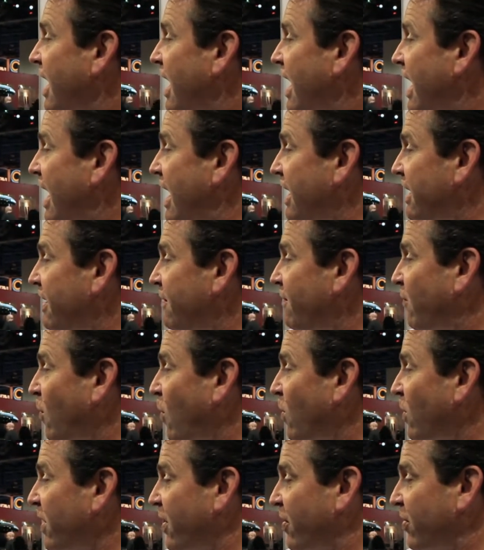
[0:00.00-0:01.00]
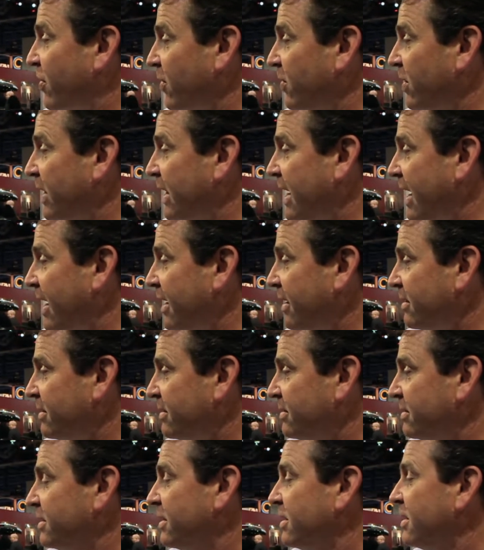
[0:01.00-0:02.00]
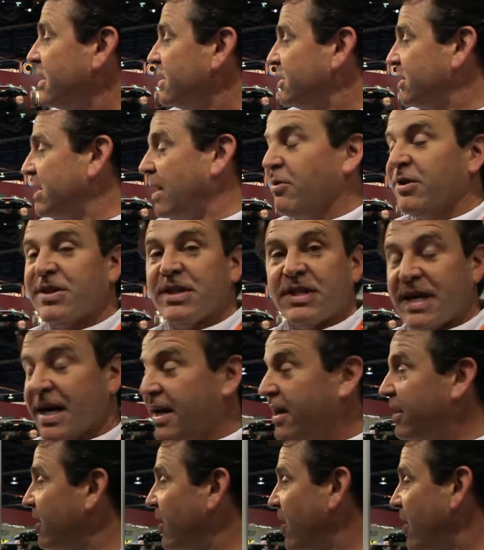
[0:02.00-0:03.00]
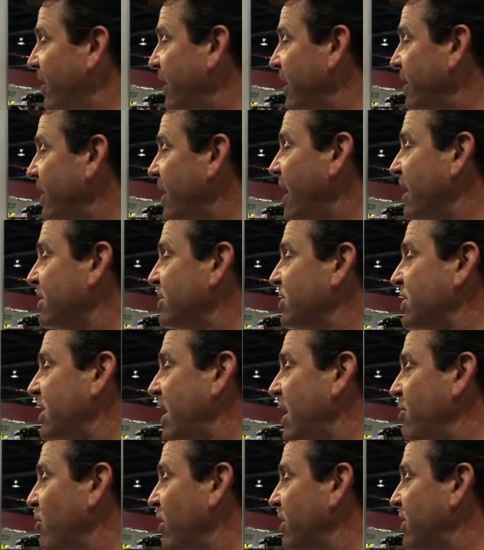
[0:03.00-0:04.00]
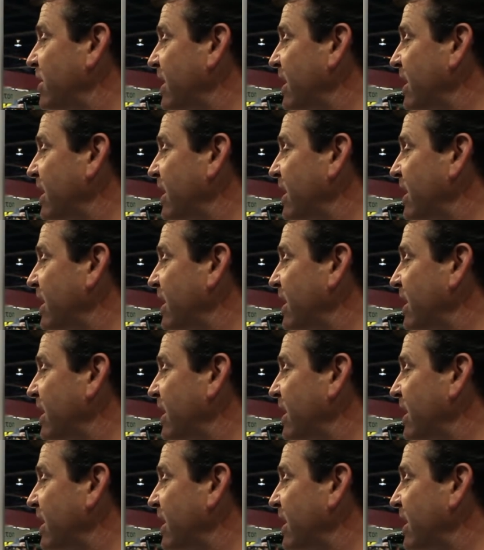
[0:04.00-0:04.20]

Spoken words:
84 and 38, same with the Data Guardian, and same with